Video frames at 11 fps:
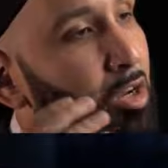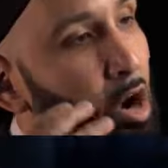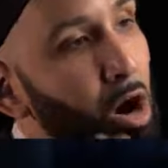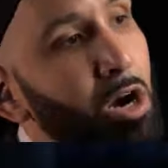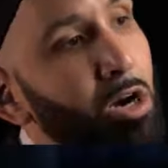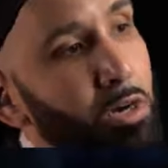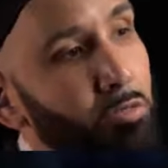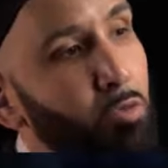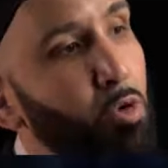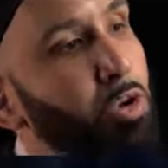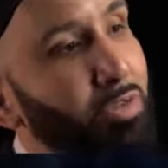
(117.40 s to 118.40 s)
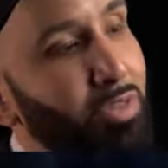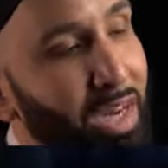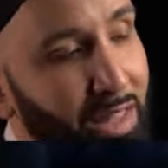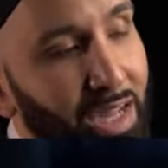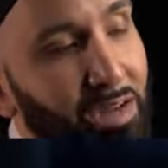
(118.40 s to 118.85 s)
guard for you,
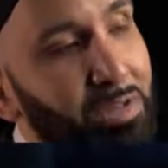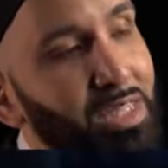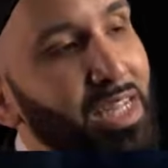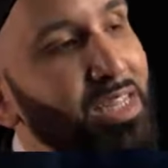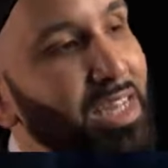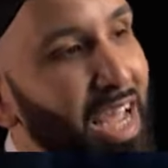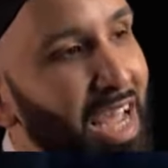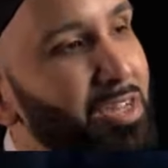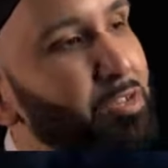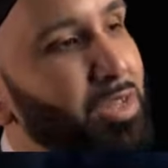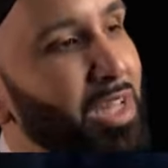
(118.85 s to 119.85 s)
that Allah would send an angel